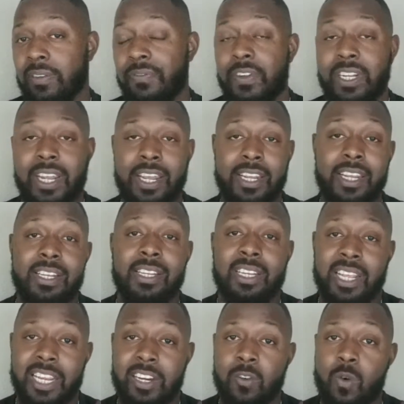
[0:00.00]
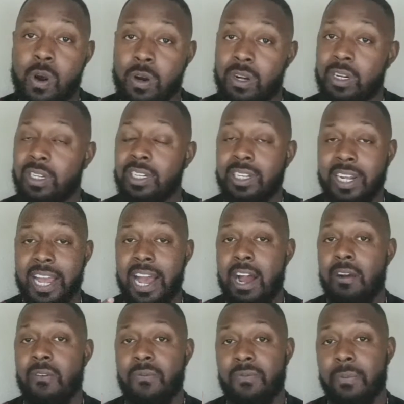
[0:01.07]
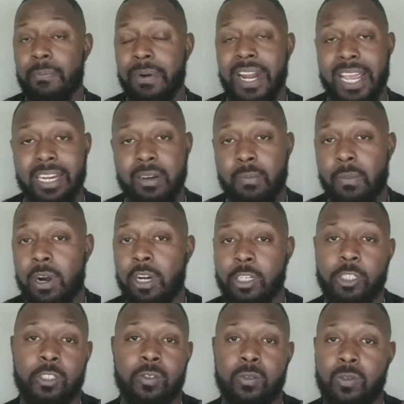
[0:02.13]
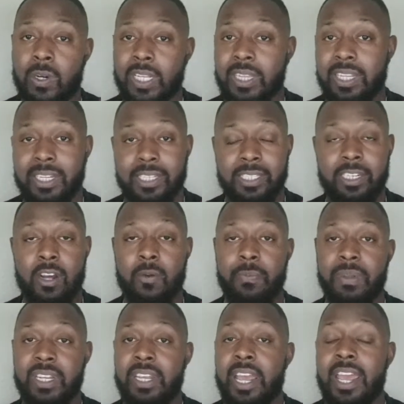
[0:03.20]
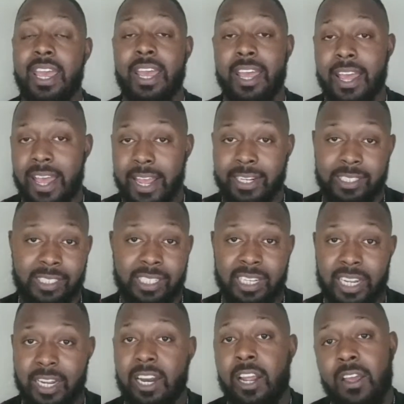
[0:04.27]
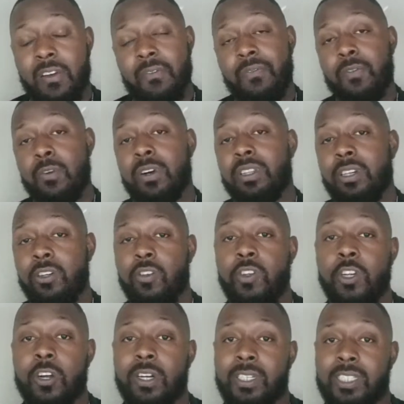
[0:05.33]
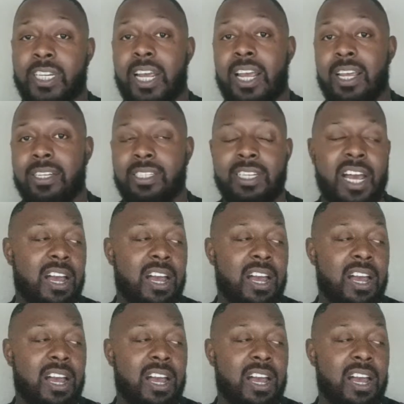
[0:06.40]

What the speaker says: If you can't get Delanie Walker, look out for Brandon Marshall, who I think is going to be excellent for the New York Giants.